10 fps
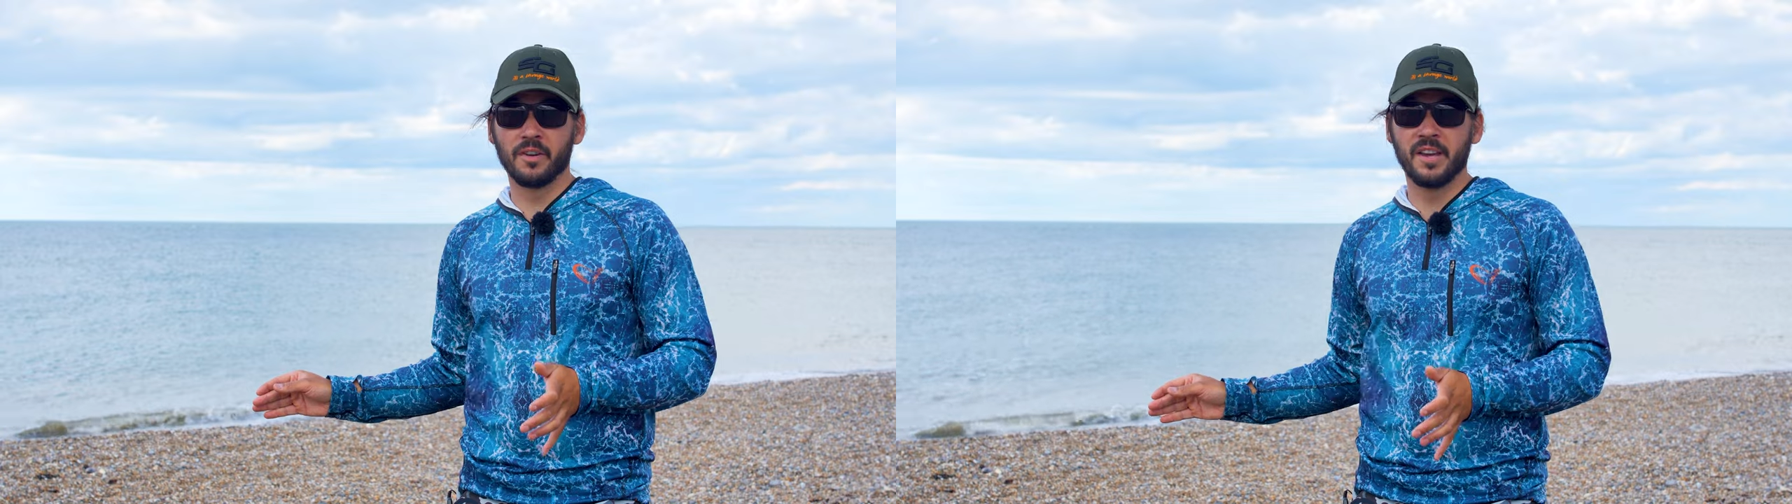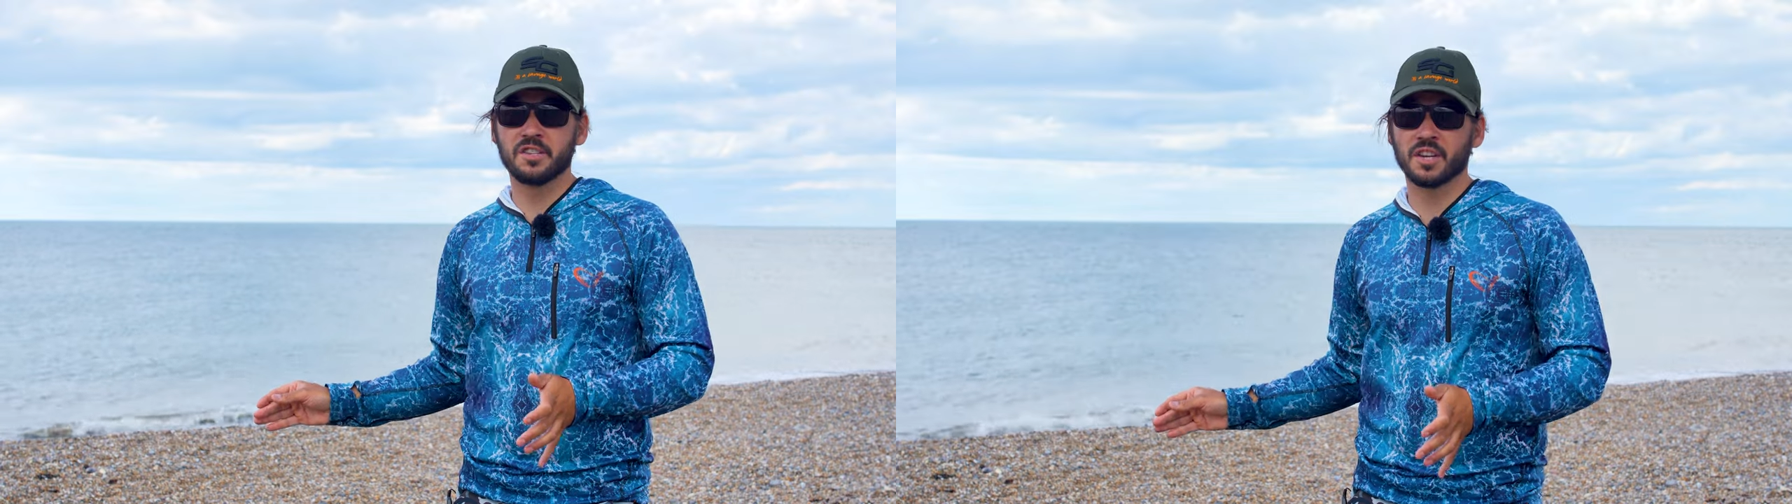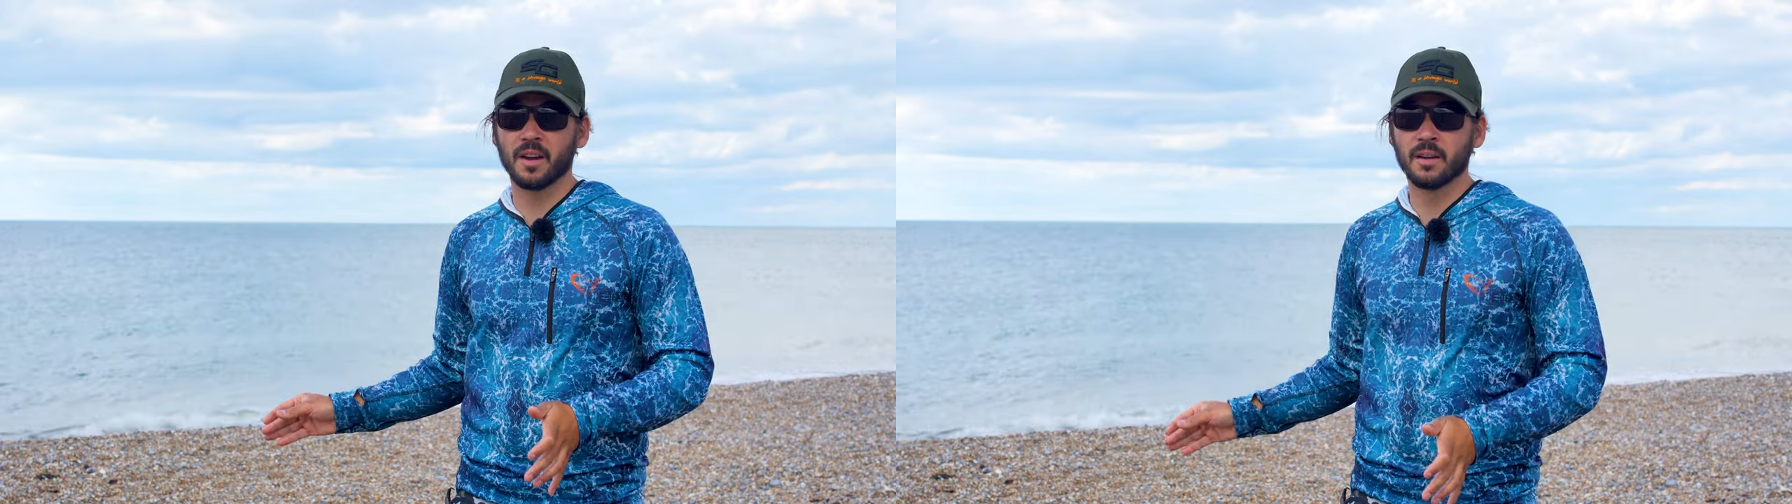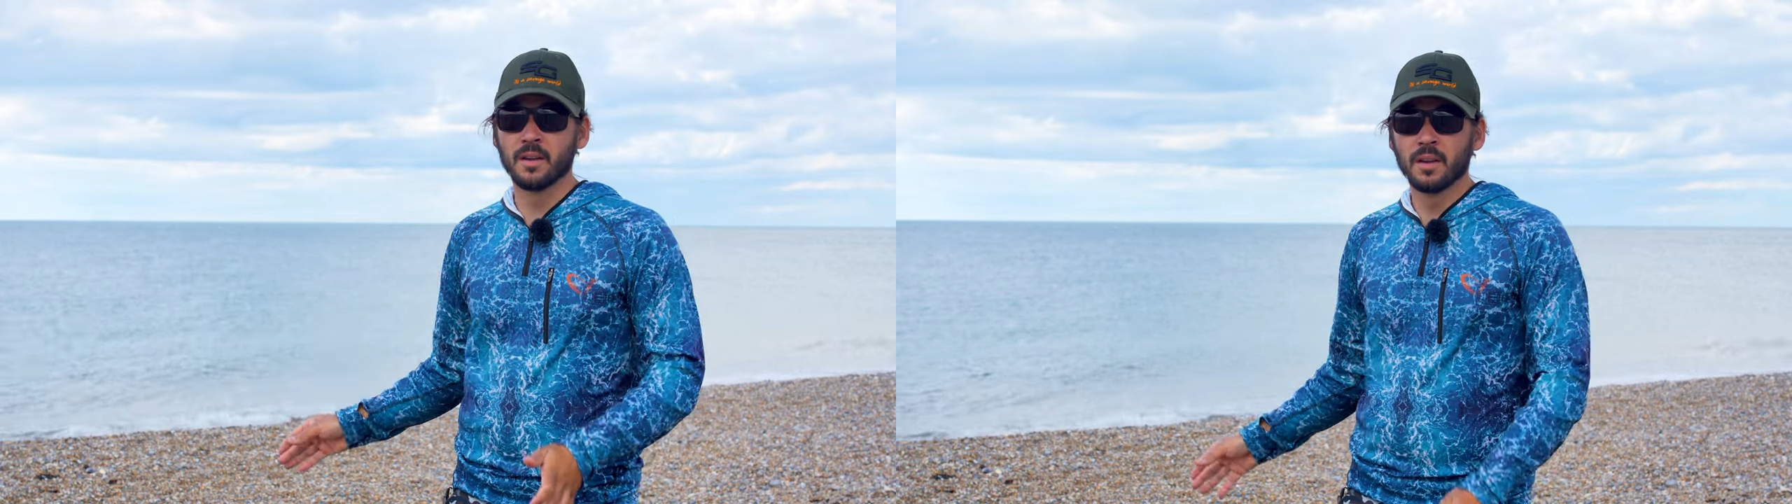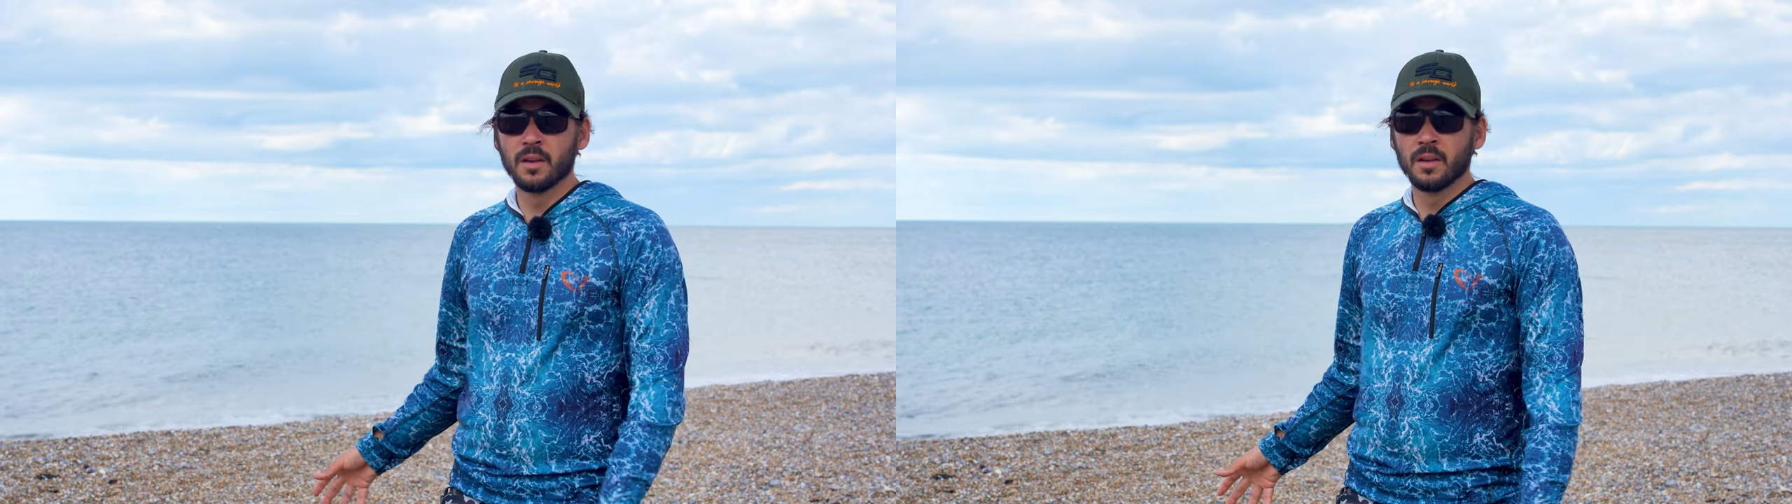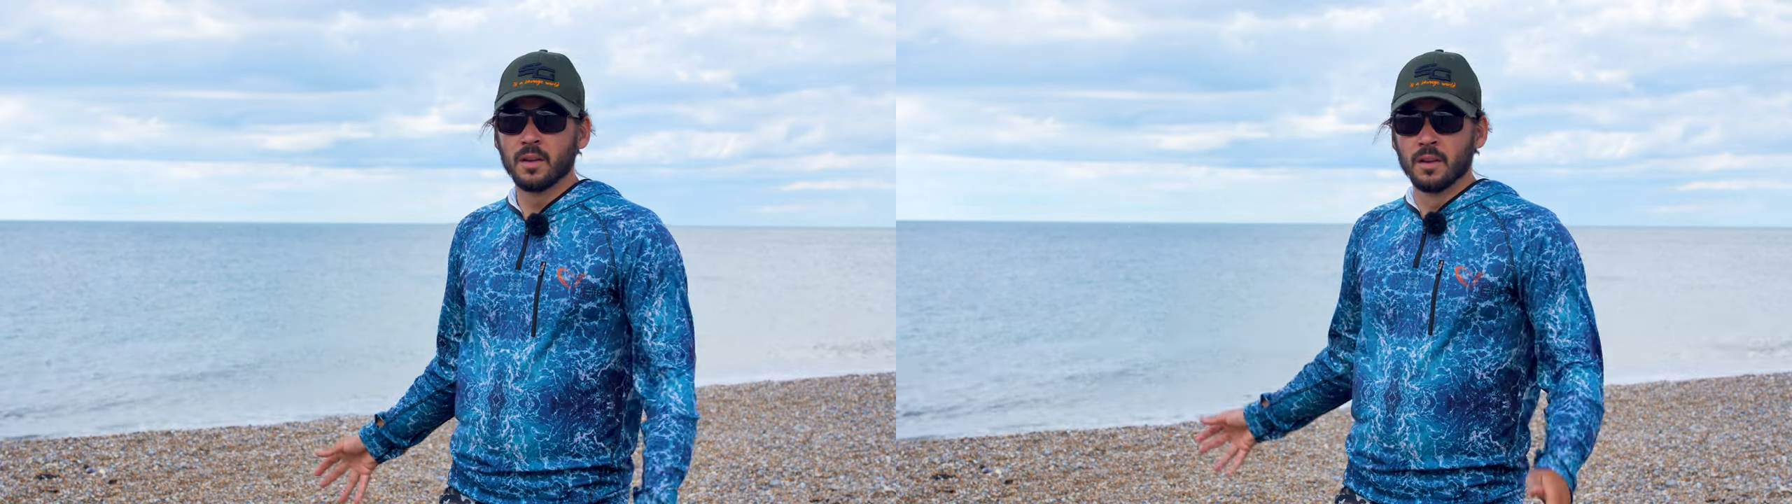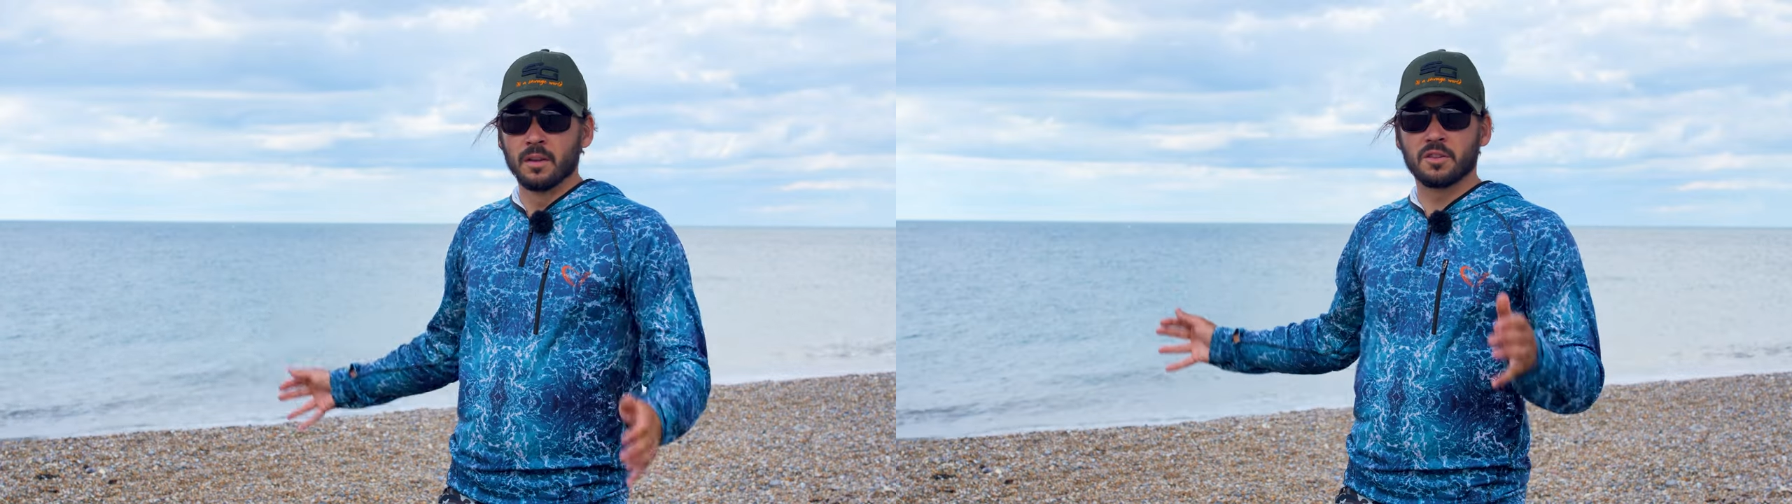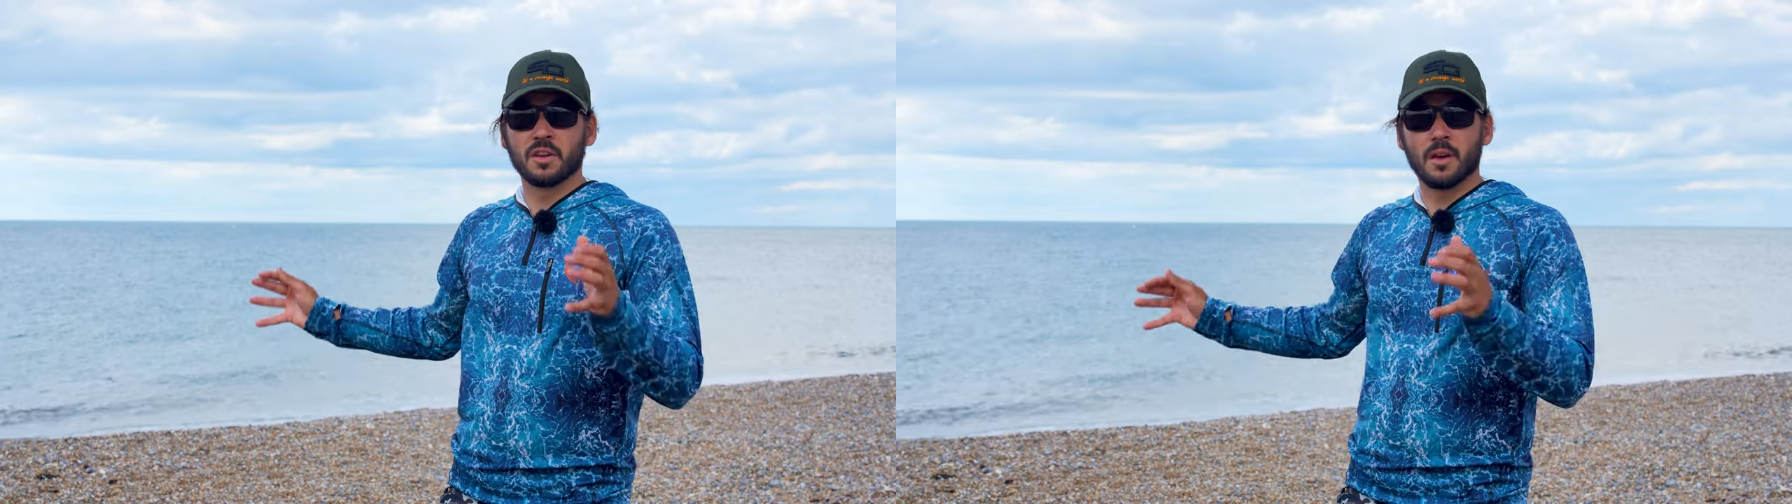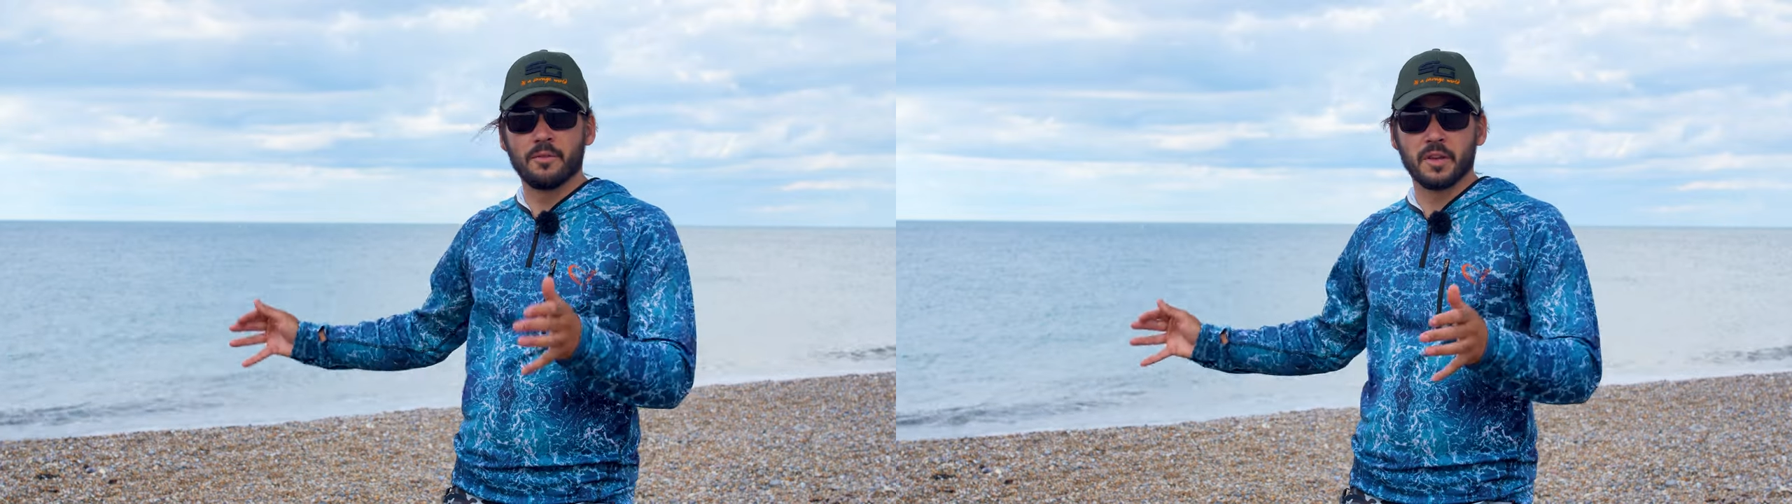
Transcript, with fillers: feature, the surf